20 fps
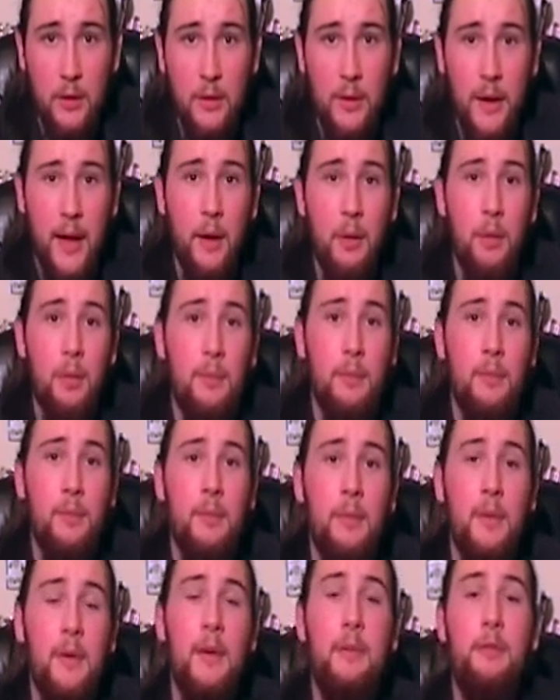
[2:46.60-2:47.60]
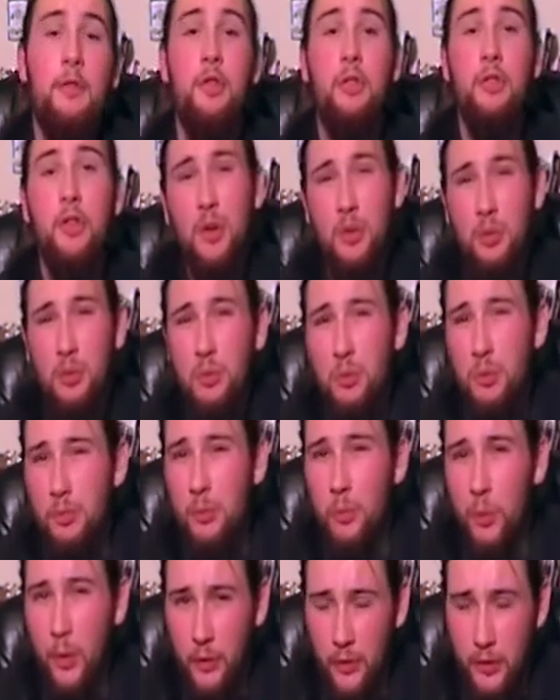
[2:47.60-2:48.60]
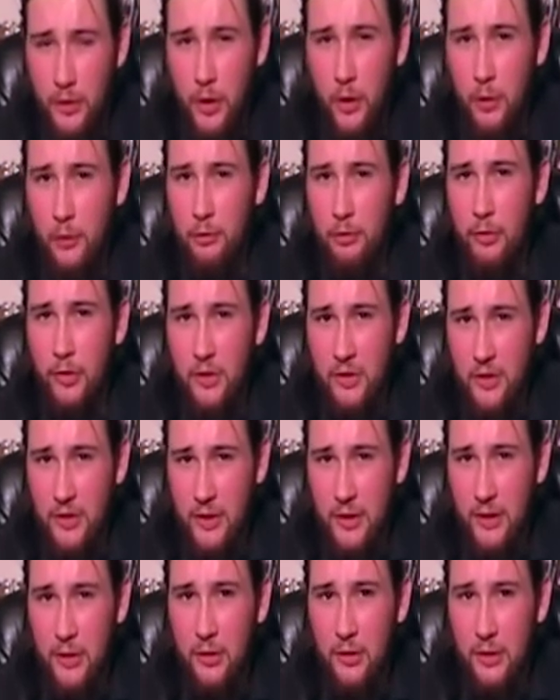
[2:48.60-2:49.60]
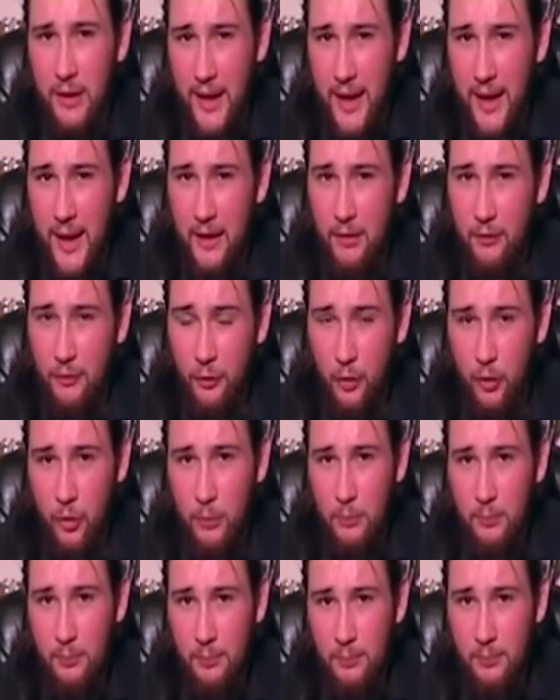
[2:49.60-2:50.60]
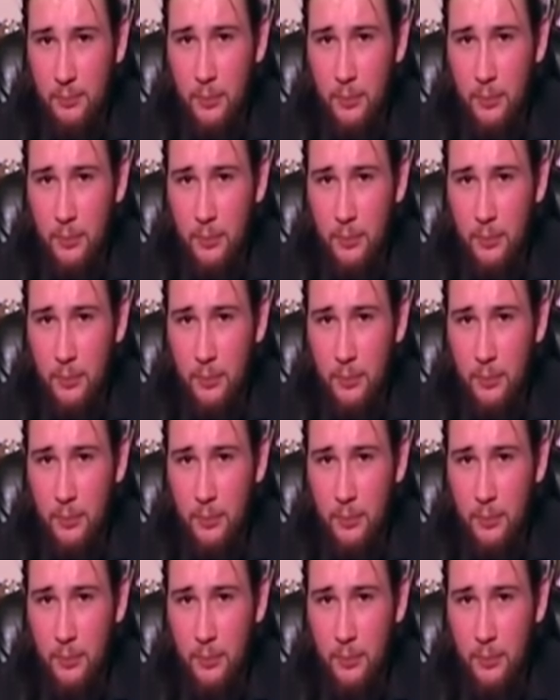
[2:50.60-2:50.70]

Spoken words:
Now, if you still want to go for a single can form,